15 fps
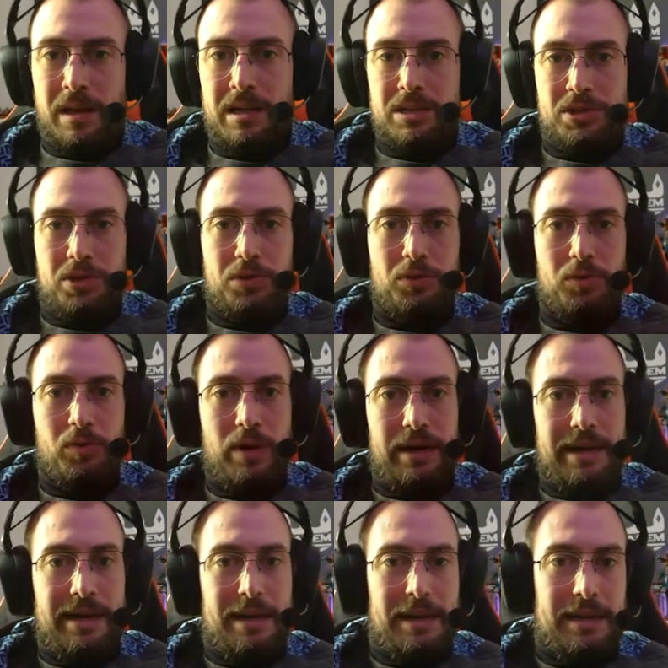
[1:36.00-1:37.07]

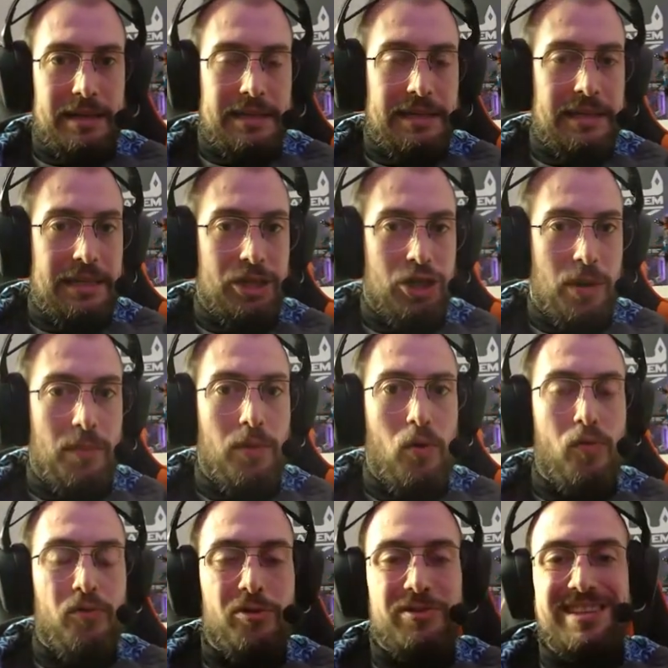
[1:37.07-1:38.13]
to jump
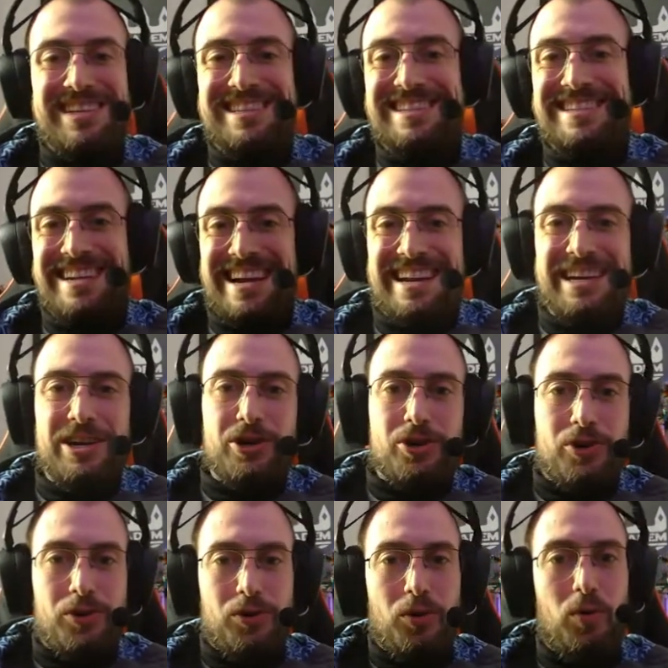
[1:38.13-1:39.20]
over. The second
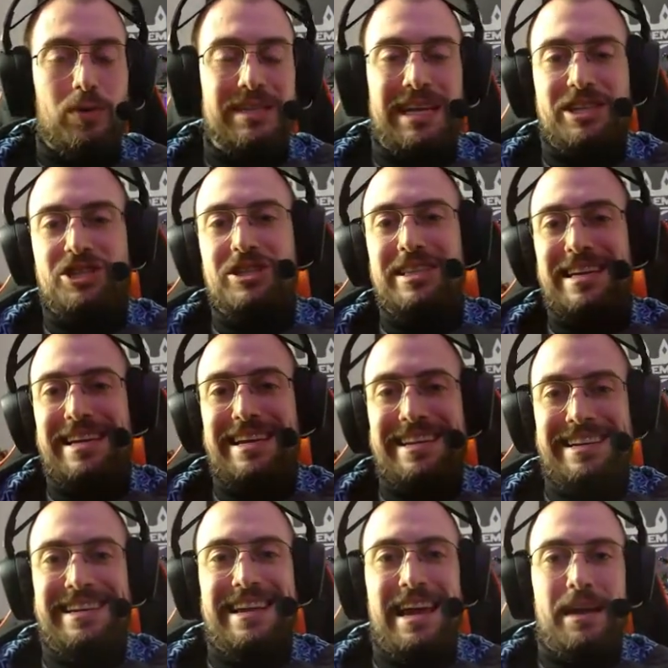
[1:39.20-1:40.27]
hurdle was actually the
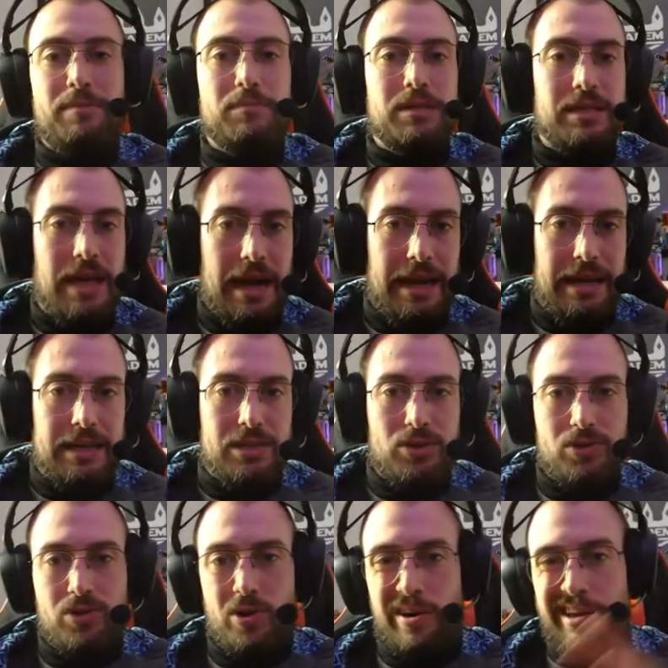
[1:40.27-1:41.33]
in-game settings.
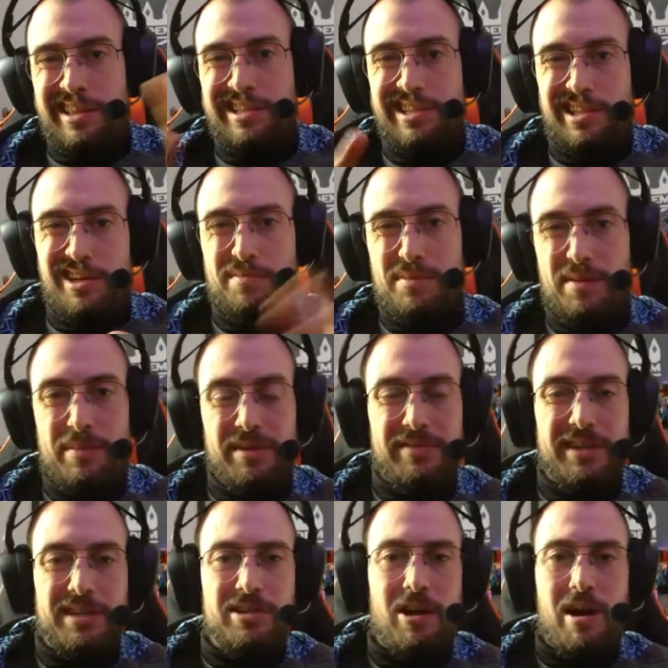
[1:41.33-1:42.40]
So sorry, this is going to be a bit of
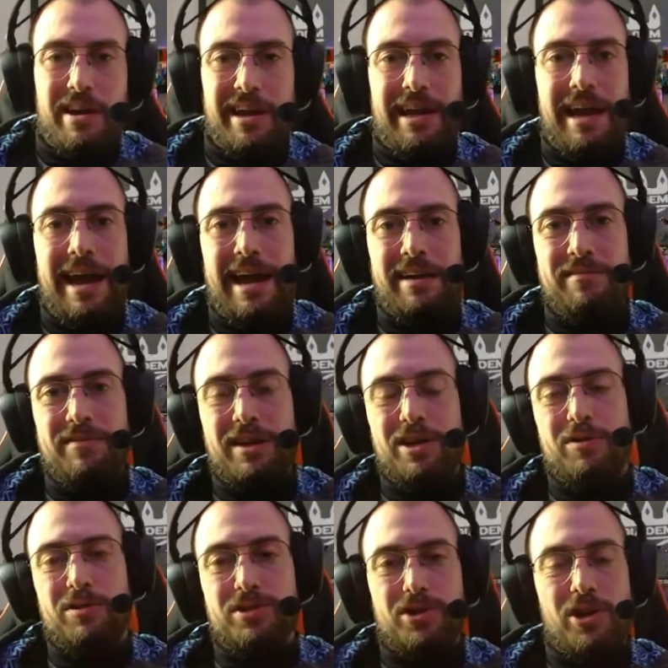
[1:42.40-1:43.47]
a talking head
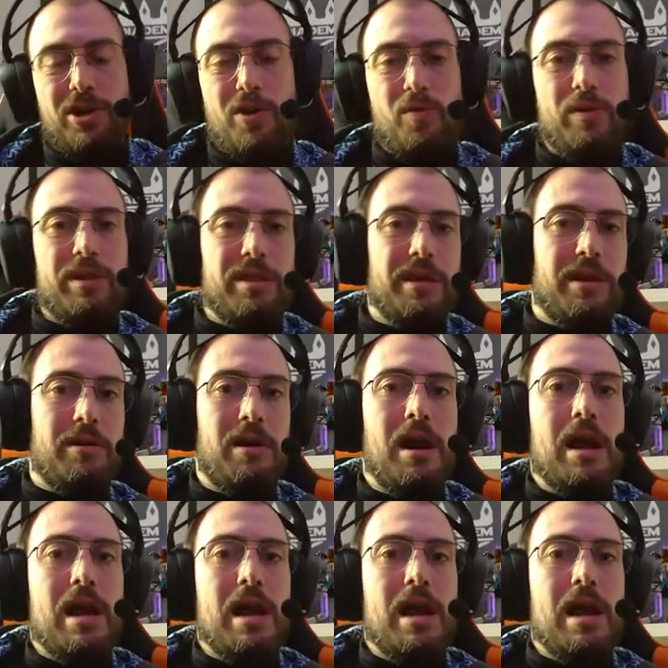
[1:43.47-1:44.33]
video to start out with here.